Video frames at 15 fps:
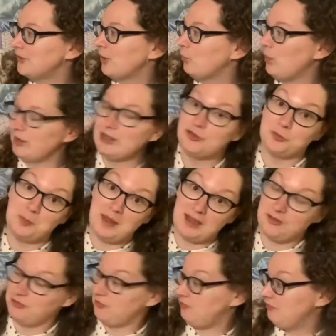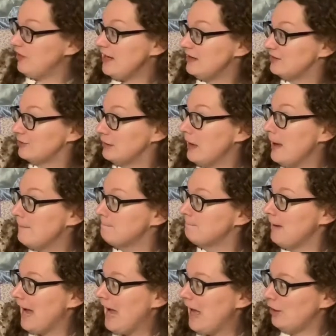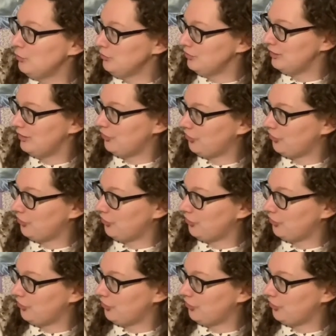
well, his big feet pounded